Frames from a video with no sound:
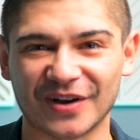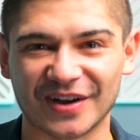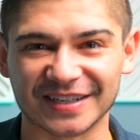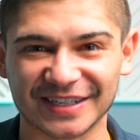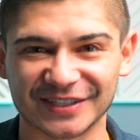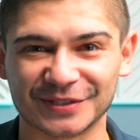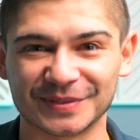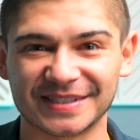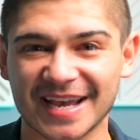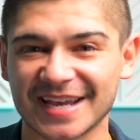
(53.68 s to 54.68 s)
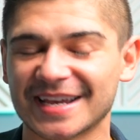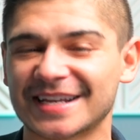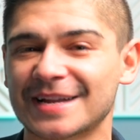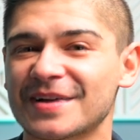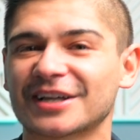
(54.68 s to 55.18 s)
on here today.
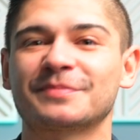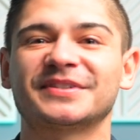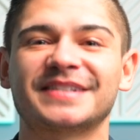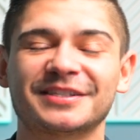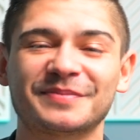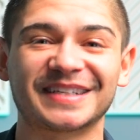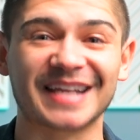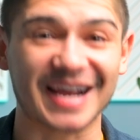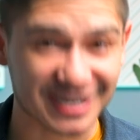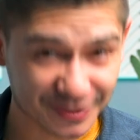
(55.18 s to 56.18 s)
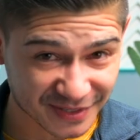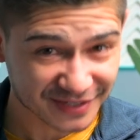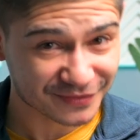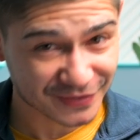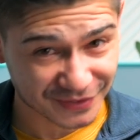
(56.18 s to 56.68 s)
And I'm not gonna pretend to be an expert
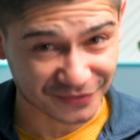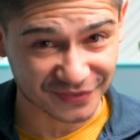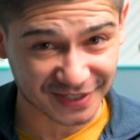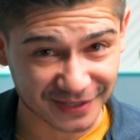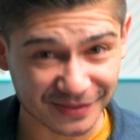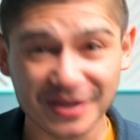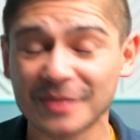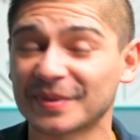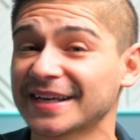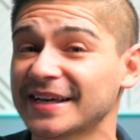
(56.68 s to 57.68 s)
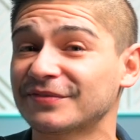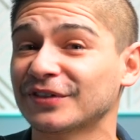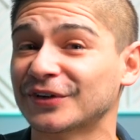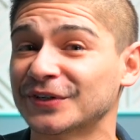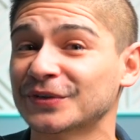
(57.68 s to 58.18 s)
in photo and video, but I have
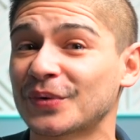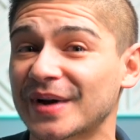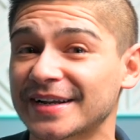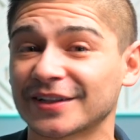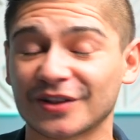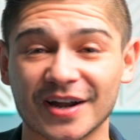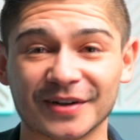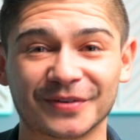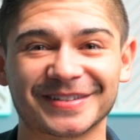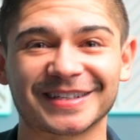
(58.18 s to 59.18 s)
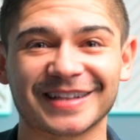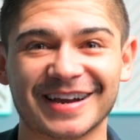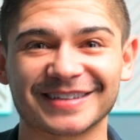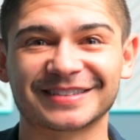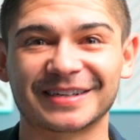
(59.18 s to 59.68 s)
learned quite a lot over the
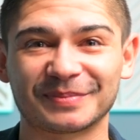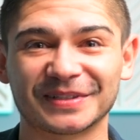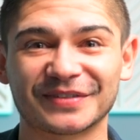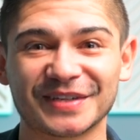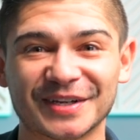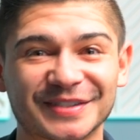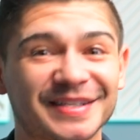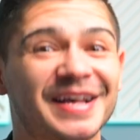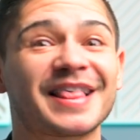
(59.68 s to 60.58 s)
last couple of years.